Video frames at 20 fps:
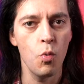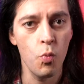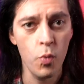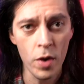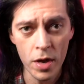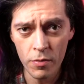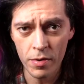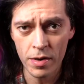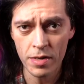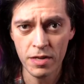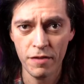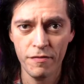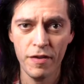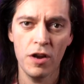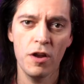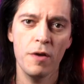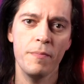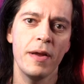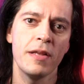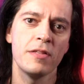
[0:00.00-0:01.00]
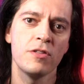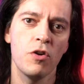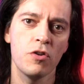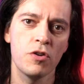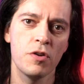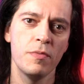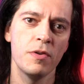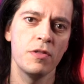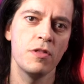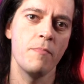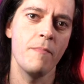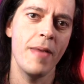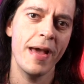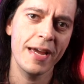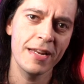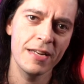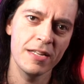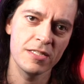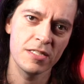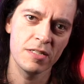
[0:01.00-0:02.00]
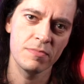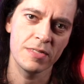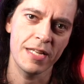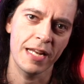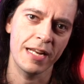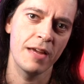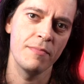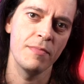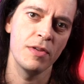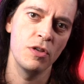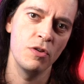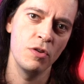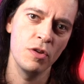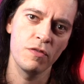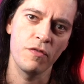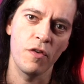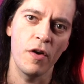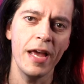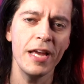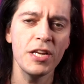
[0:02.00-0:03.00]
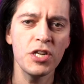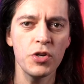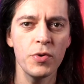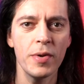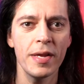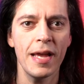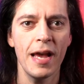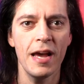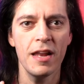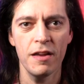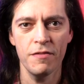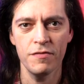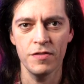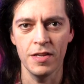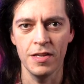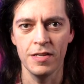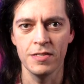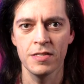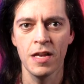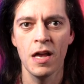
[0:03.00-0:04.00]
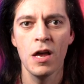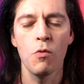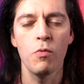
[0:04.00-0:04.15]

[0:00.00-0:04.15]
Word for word: We will develop and document the mechanisms that can be used for issuing NFTs,